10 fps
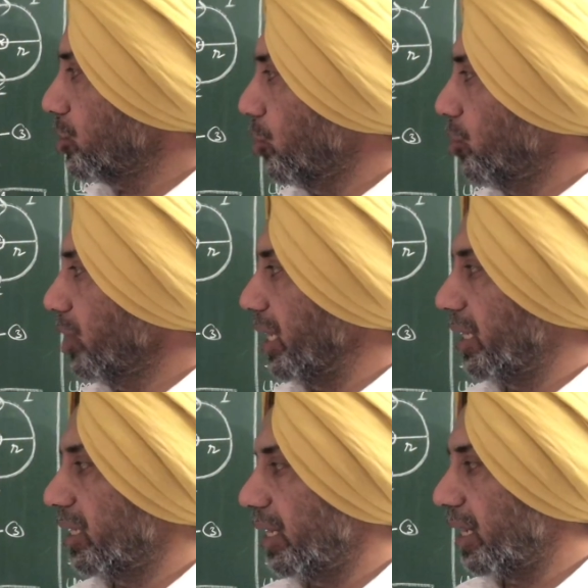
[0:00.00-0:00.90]
stored in
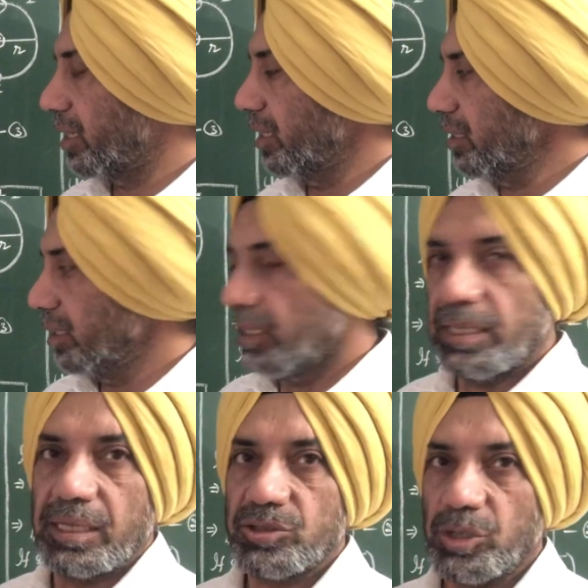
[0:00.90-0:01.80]
the inductor,
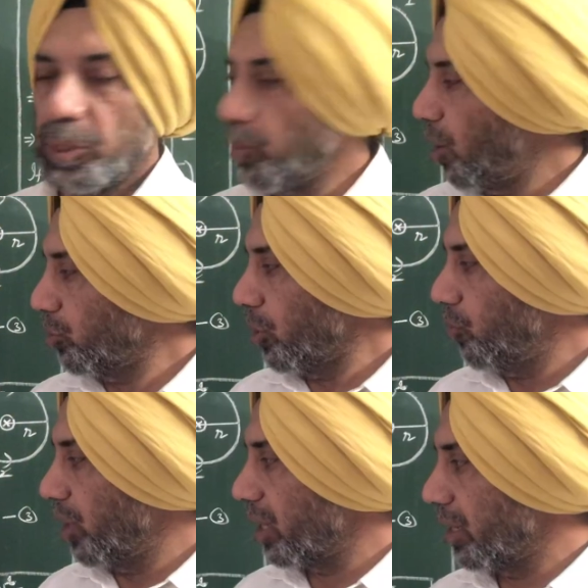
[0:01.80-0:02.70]
so the amount of
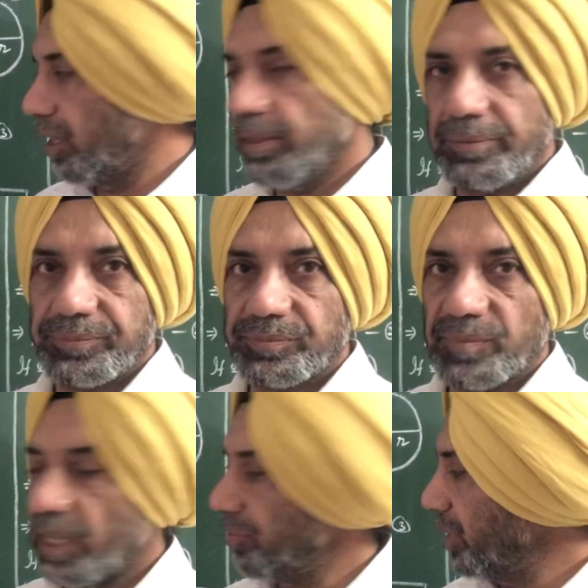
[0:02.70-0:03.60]
work done,
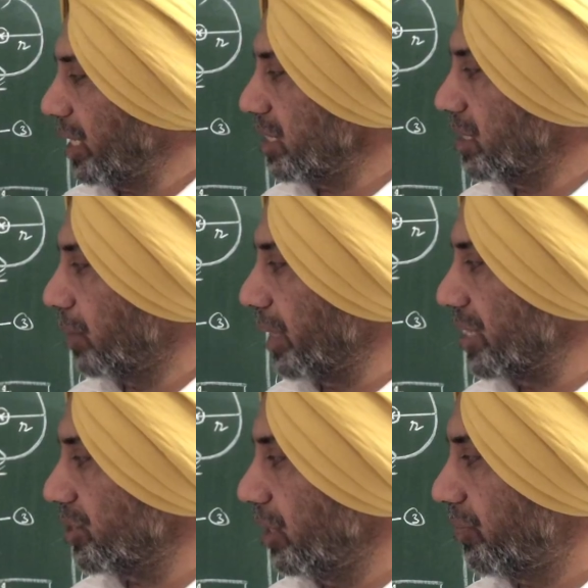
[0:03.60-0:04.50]
if E is the
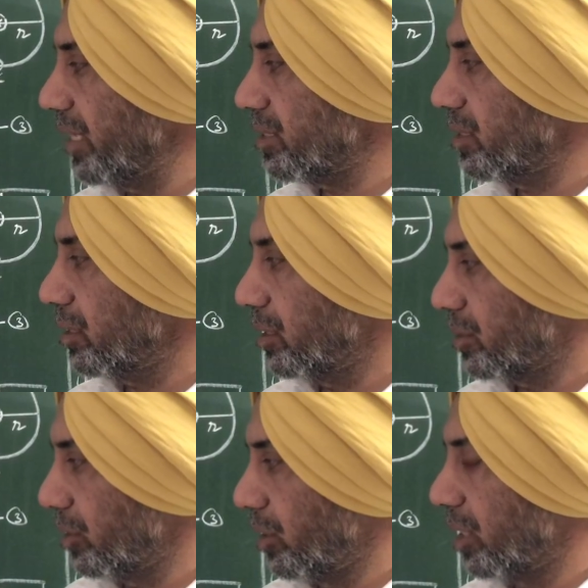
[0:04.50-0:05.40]
potential difference,
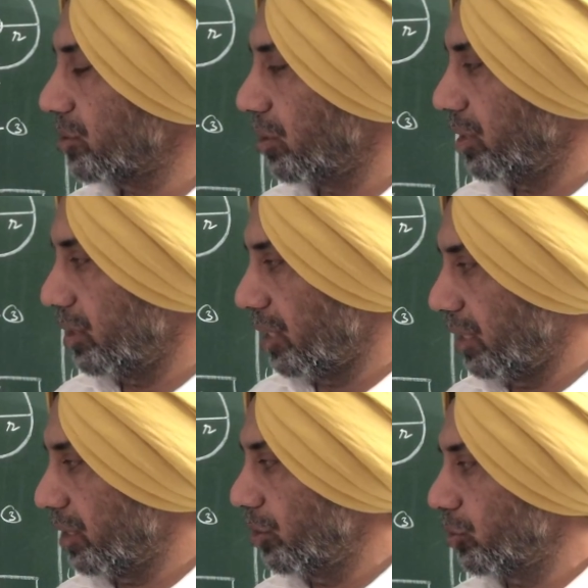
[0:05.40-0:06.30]
so
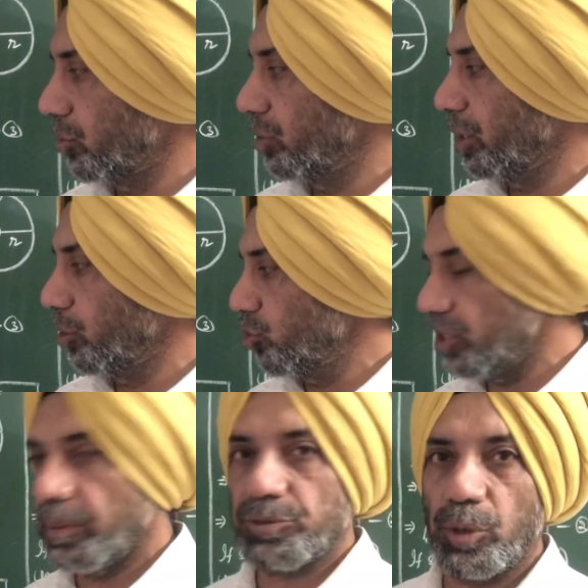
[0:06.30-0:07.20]
equal to induced
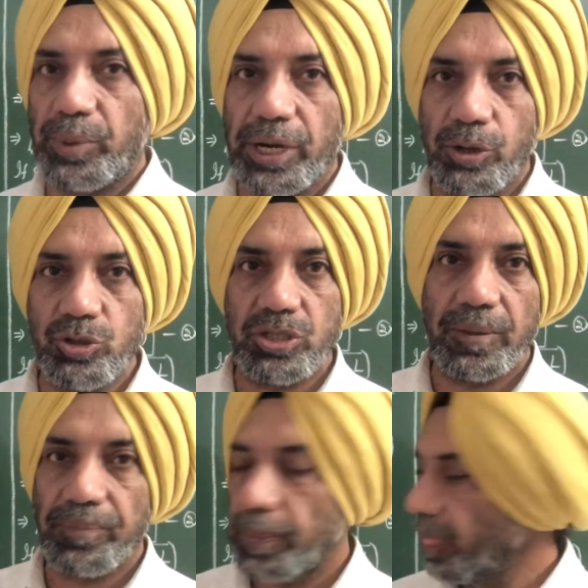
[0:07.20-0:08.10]
EMF so produced.
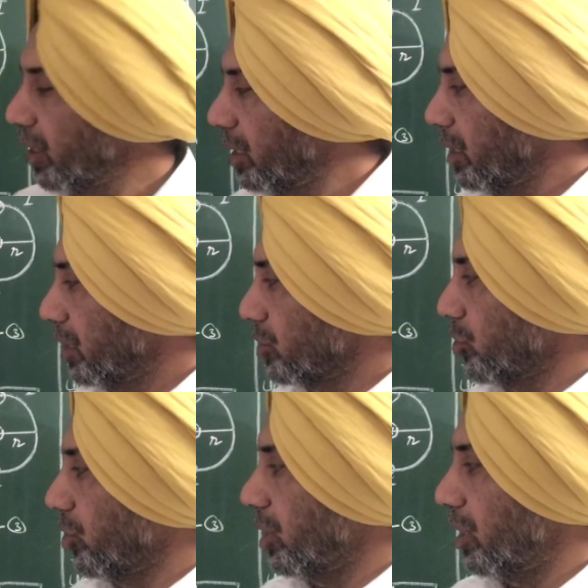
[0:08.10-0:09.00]

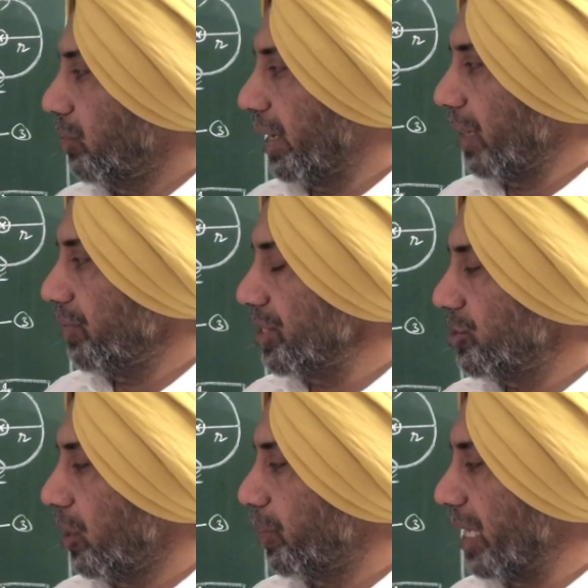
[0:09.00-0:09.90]
So by definition
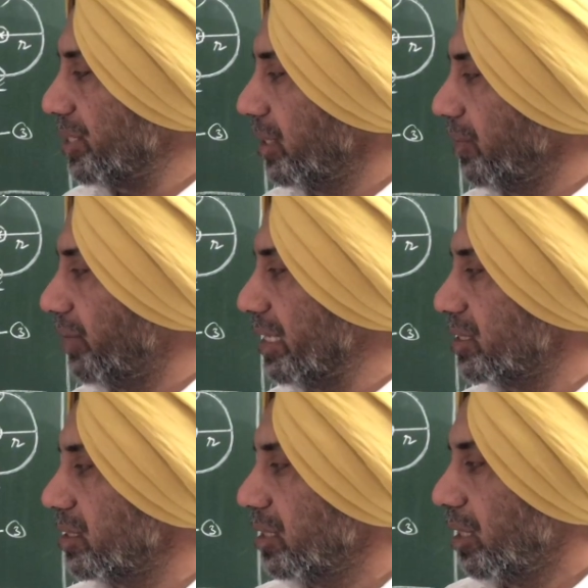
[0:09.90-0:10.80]
of potential
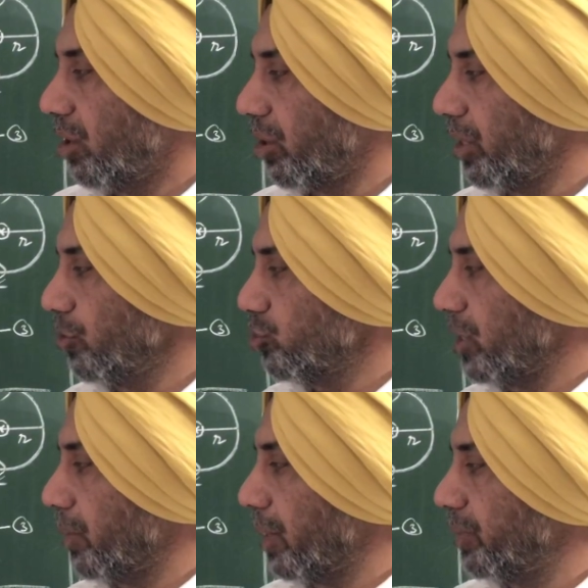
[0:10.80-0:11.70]
difference or induced
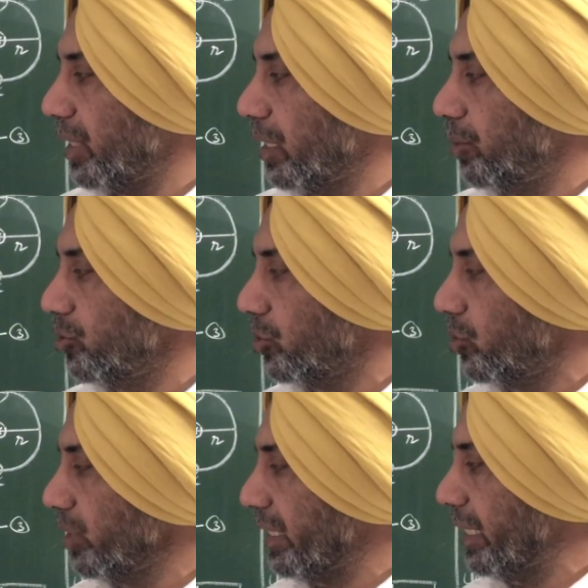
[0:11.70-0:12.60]
EMF, dW is equal
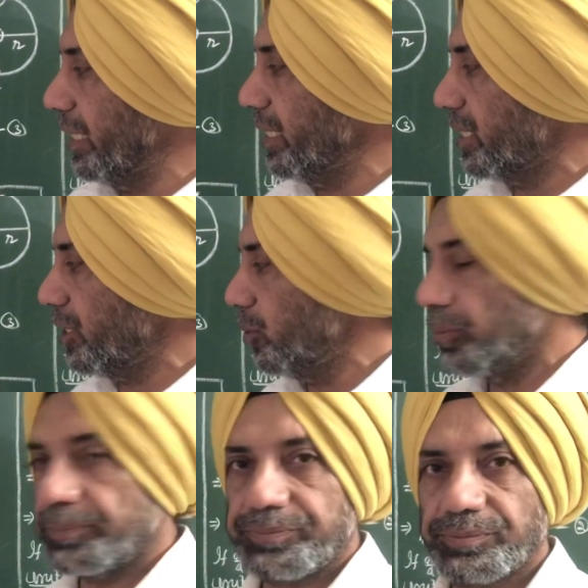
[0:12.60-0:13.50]
to E dQ.